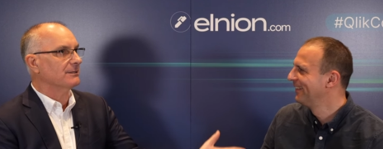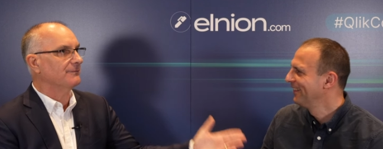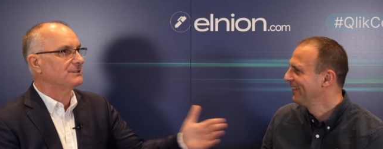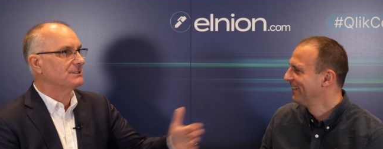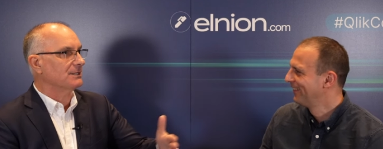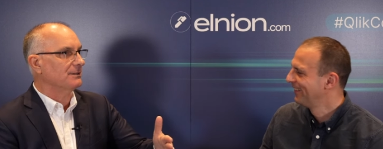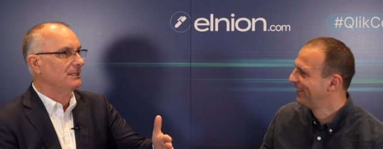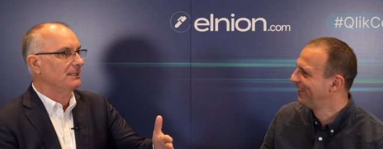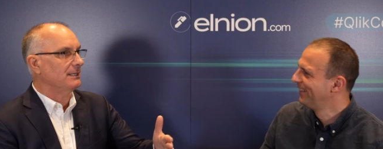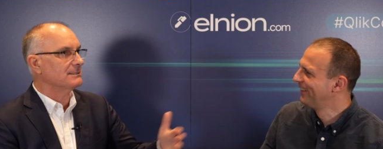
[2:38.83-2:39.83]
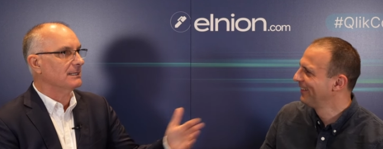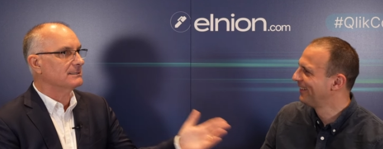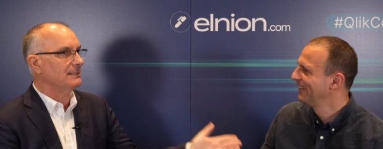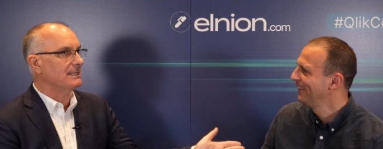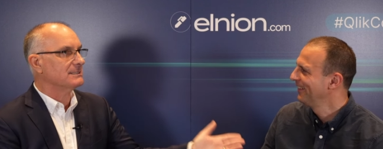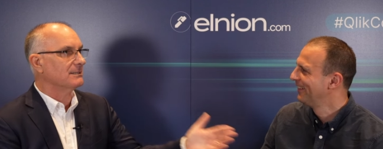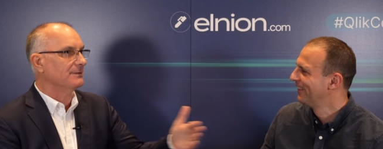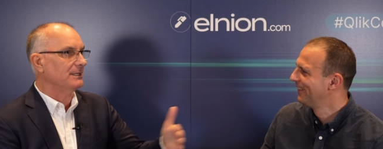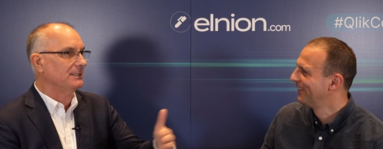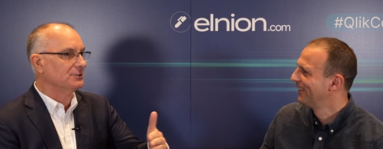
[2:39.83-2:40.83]
Speaker 1: of sort of the it's, it's
Speaker 2: less sort of
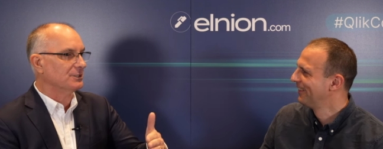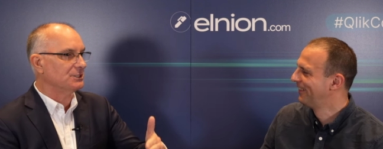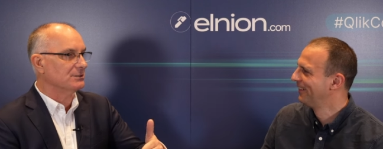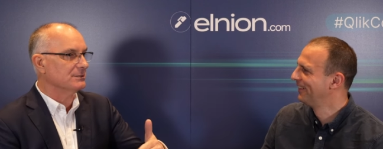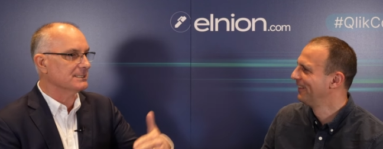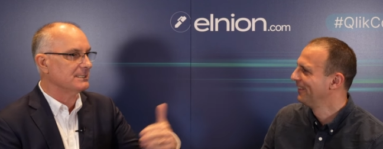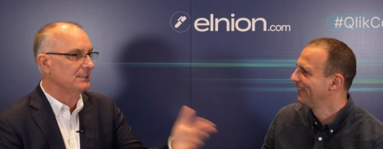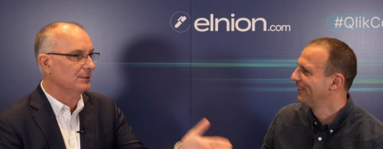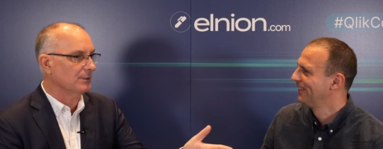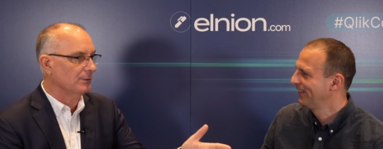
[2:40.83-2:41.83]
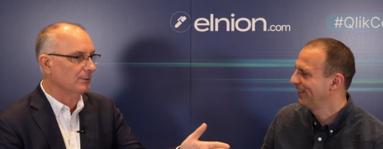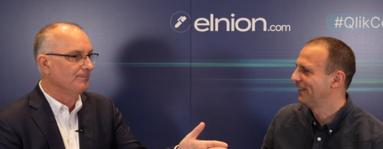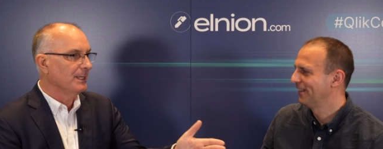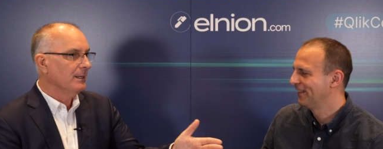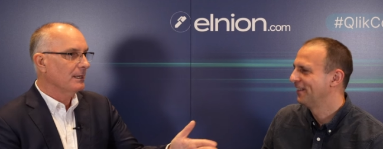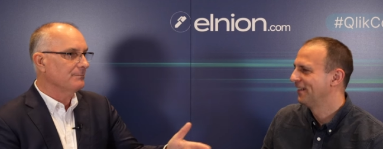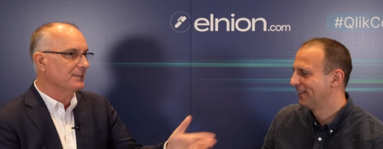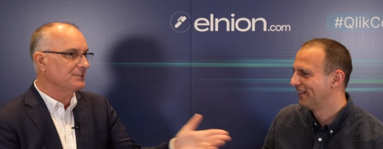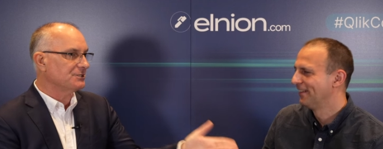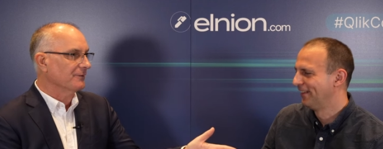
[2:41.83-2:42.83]
the traditional CEO
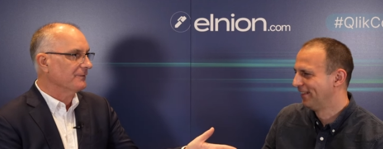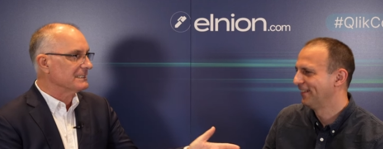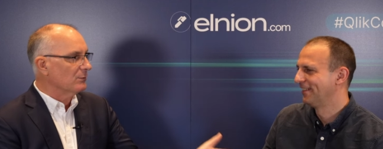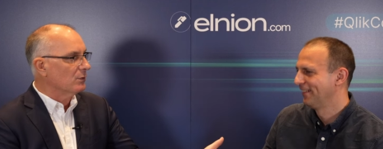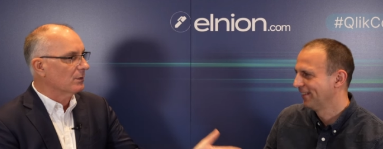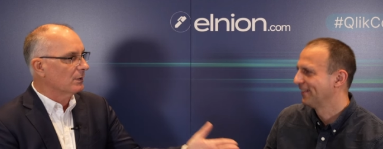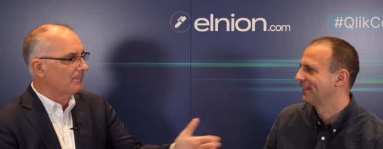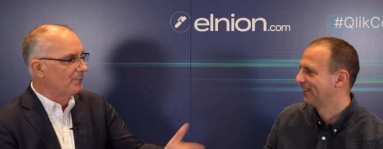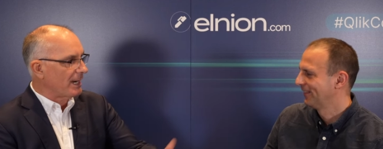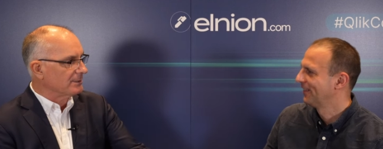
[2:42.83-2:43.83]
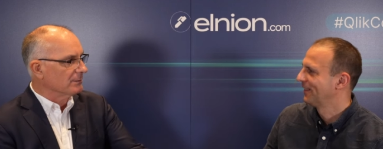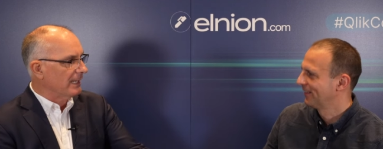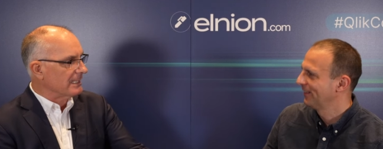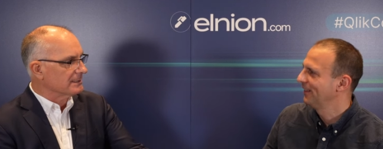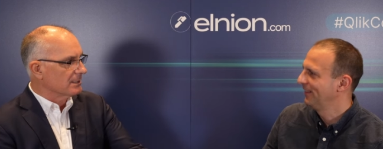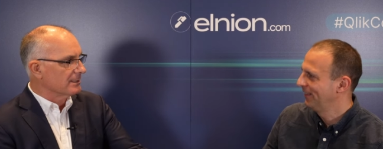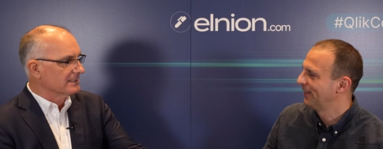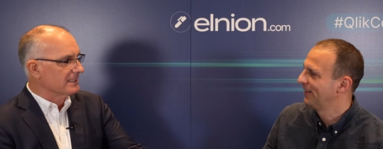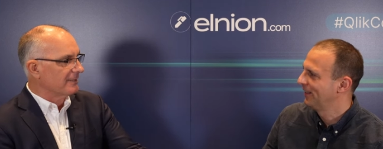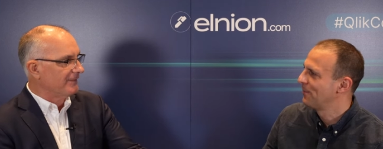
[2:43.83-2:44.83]
administrative, and it's more practical, hands on. is
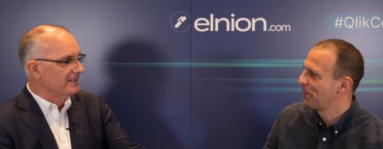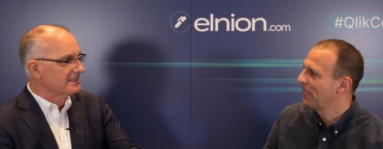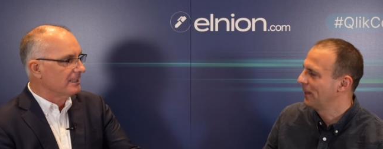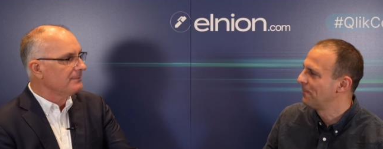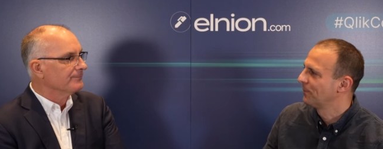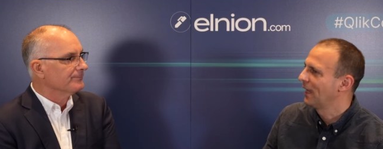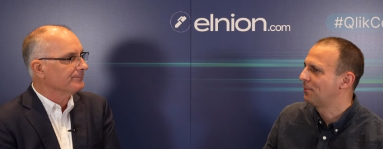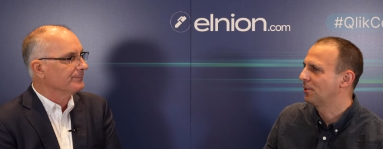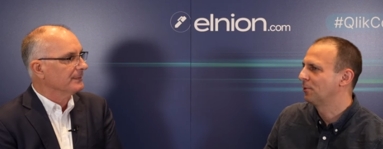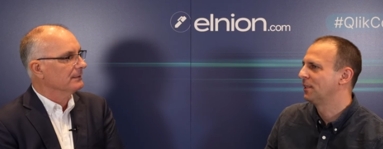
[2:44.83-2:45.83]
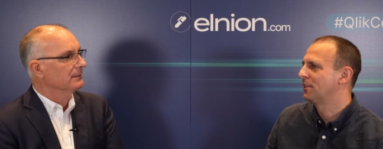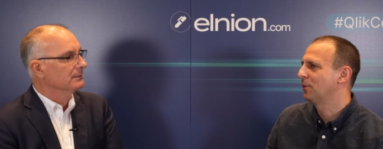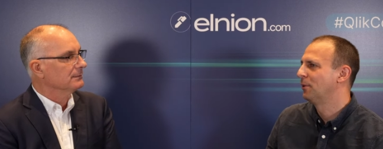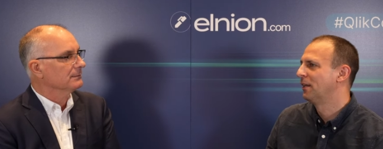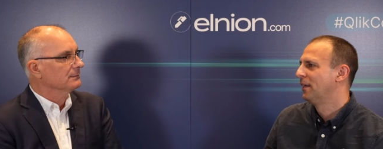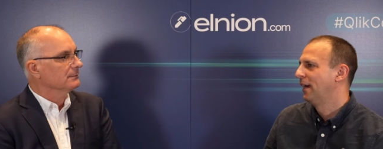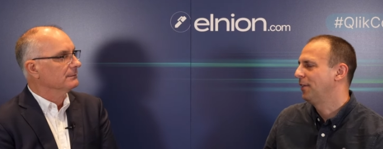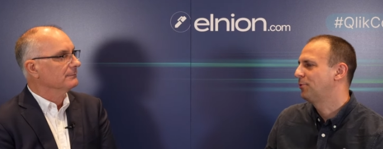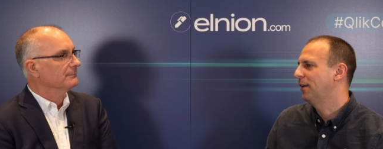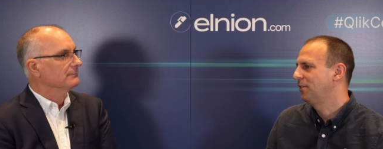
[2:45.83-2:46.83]
that fair to say? Absolutely. So uh, I
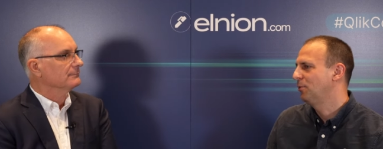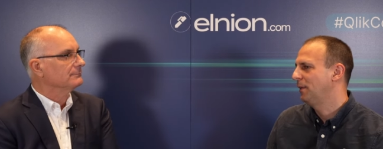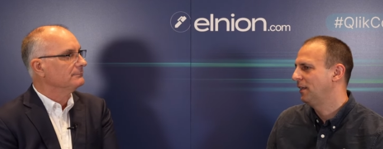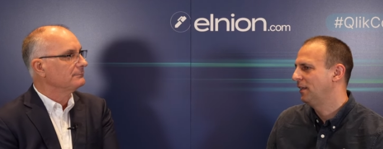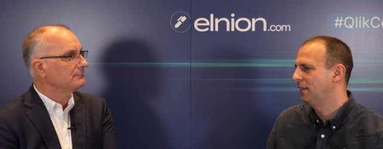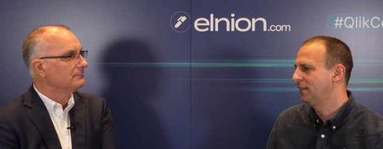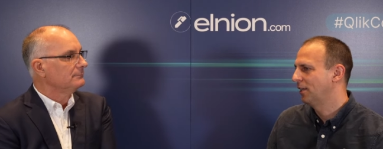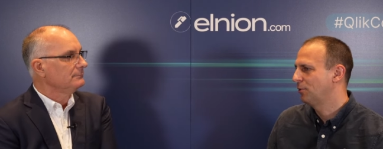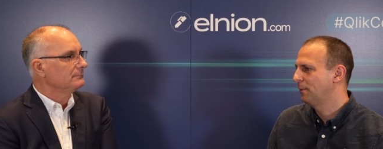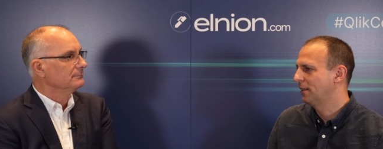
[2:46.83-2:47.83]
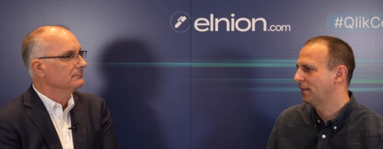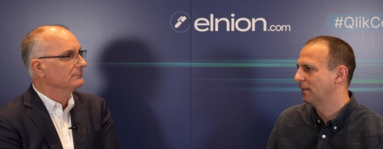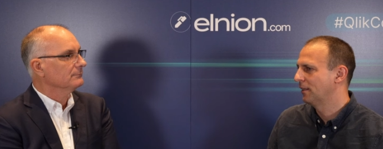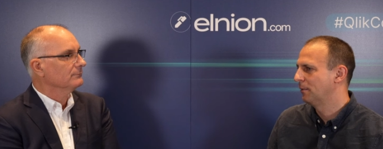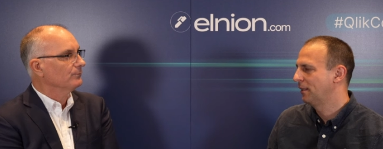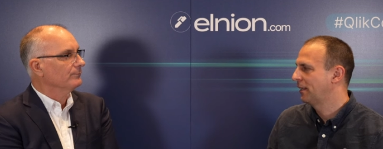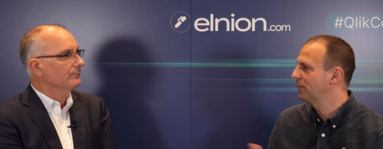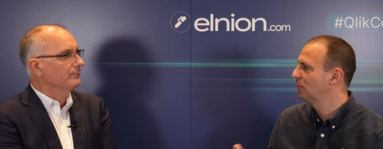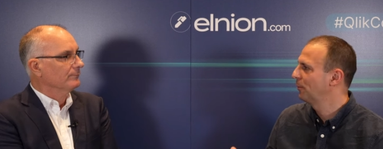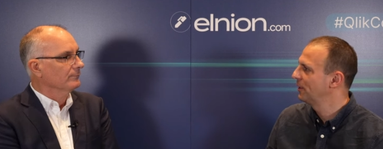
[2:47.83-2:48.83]
try to be in touch with uh, with
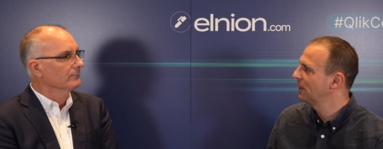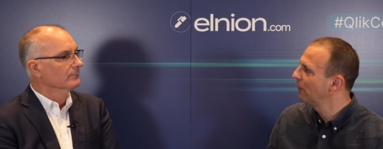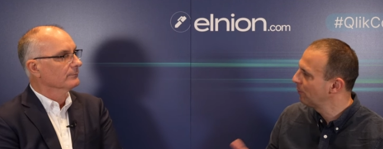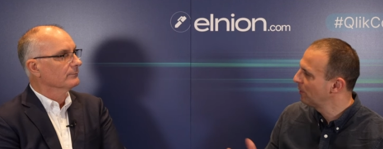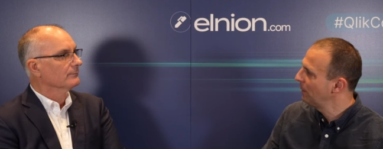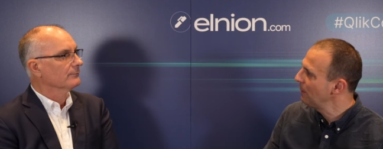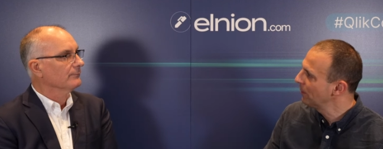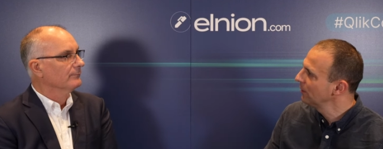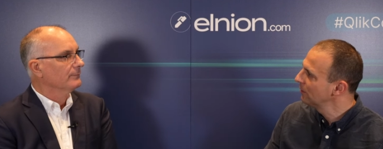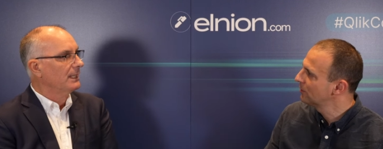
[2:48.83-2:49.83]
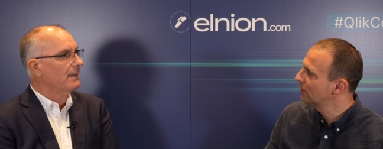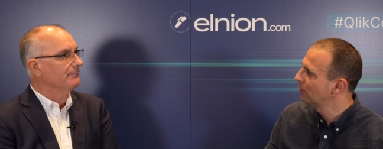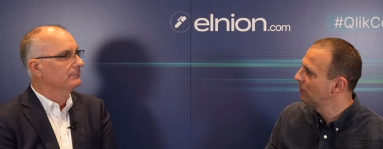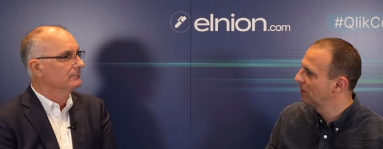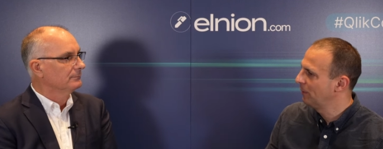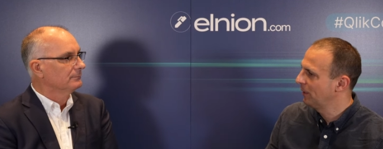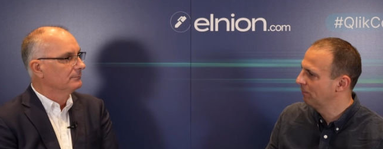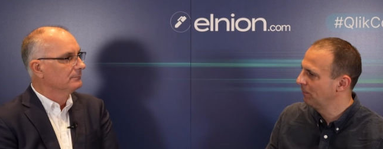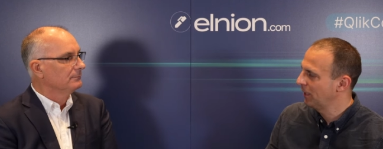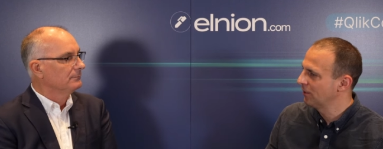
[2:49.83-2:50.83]
customers and, and with people. So uh,
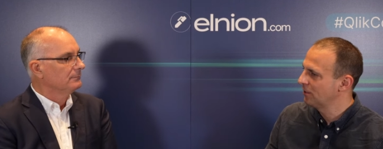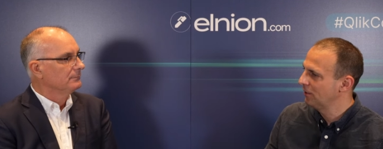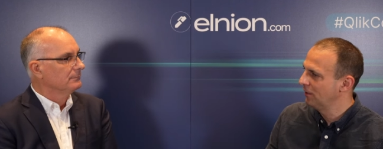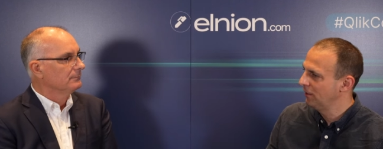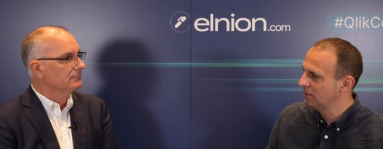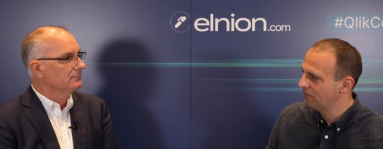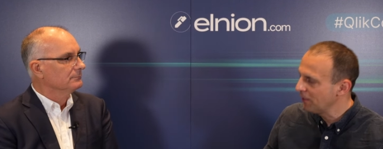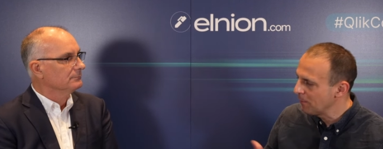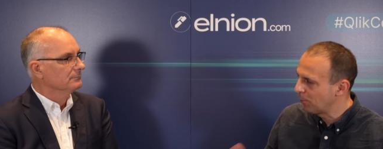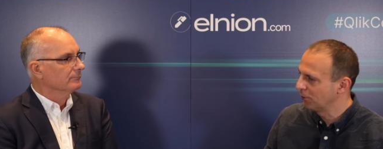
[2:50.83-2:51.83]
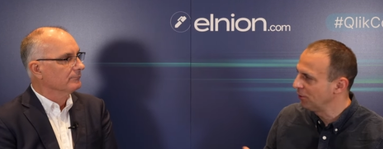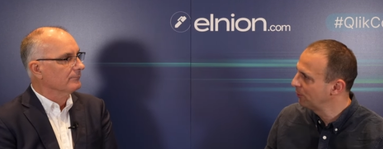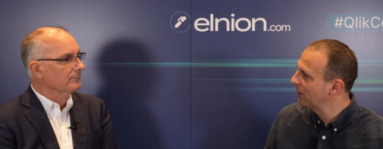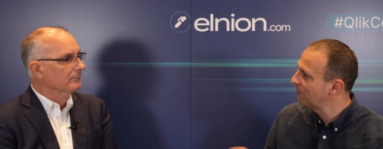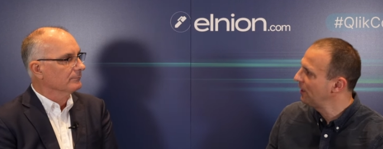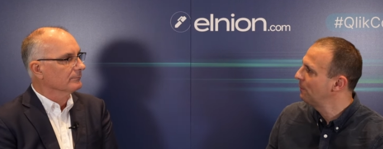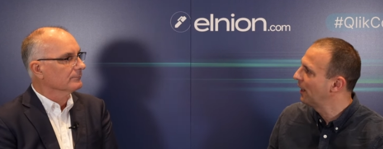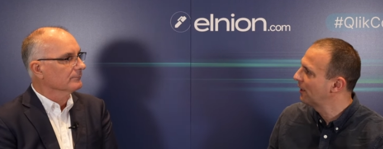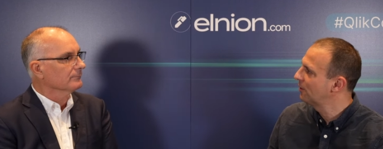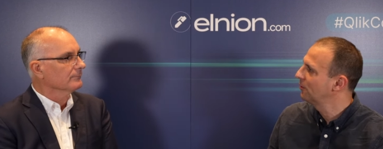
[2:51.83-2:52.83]
because it's very important important to get
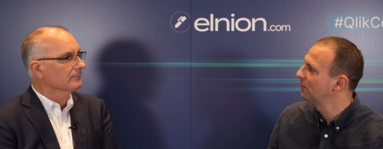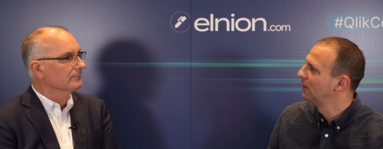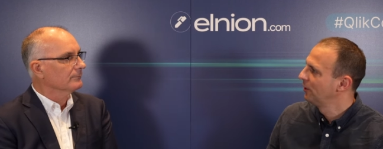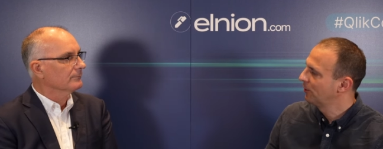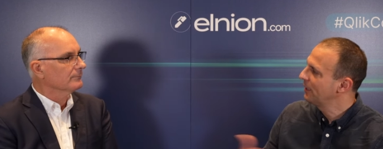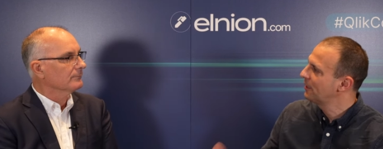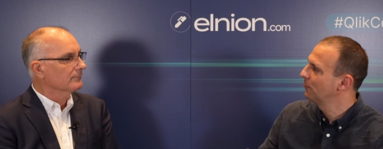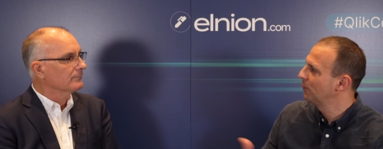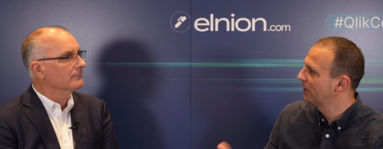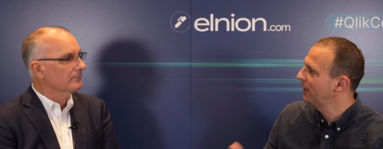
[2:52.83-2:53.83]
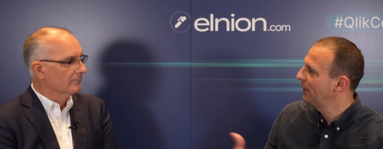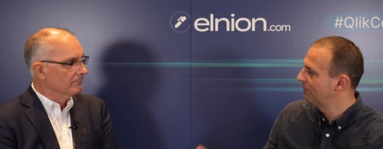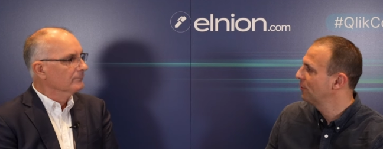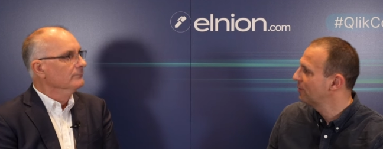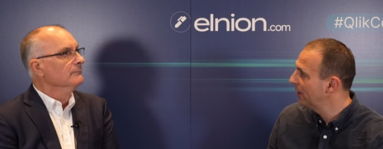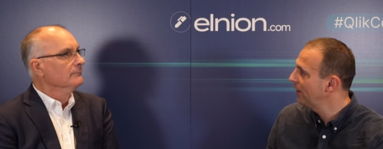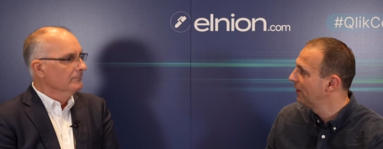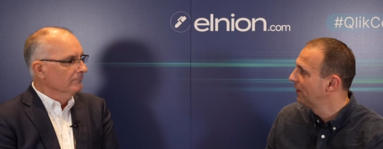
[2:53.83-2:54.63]
feedback, to, to listen what they have to say.